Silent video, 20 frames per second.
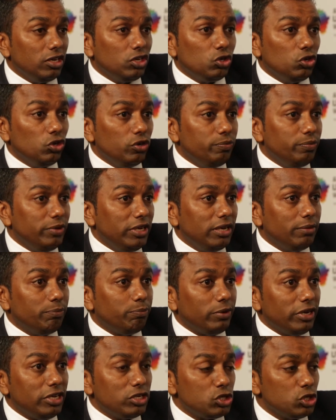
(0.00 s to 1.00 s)
It could be a
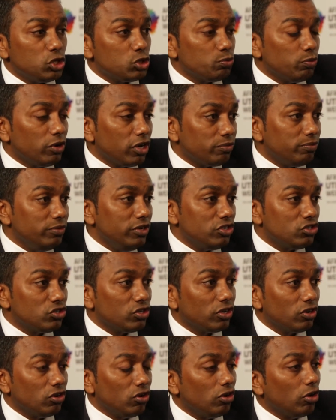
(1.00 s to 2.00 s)
basic smart
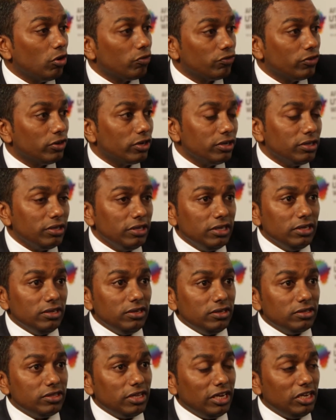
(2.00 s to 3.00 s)
metering offer
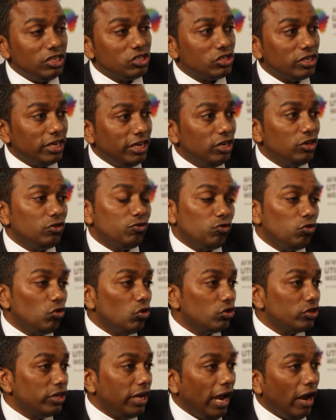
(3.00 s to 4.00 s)
that is tailored
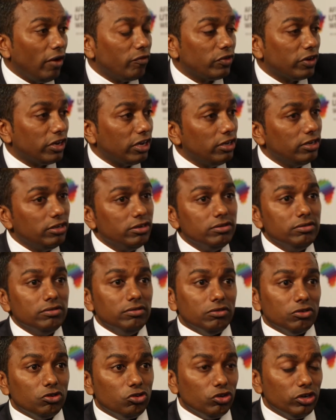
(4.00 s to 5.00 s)
for the African
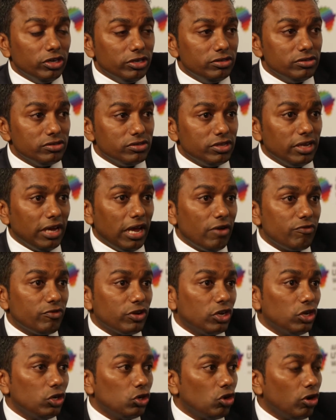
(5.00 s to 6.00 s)
grid, the
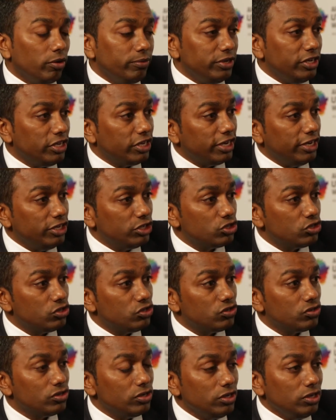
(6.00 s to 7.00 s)
African
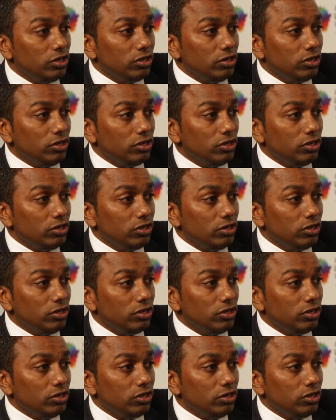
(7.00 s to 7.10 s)
communications.